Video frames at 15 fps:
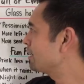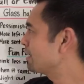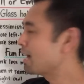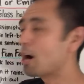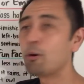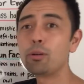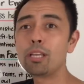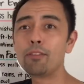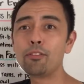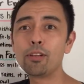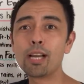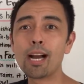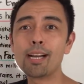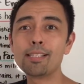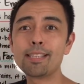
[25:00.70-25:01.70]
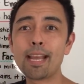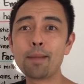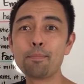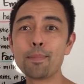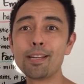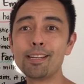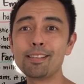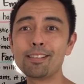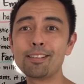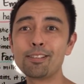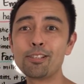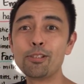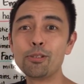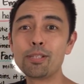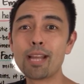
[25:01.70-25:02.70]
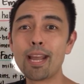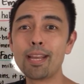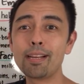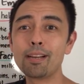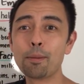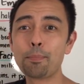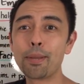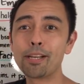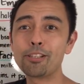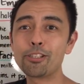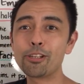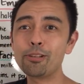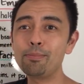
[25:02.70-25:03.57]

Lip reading: I'll give you guys a minute to take a picture.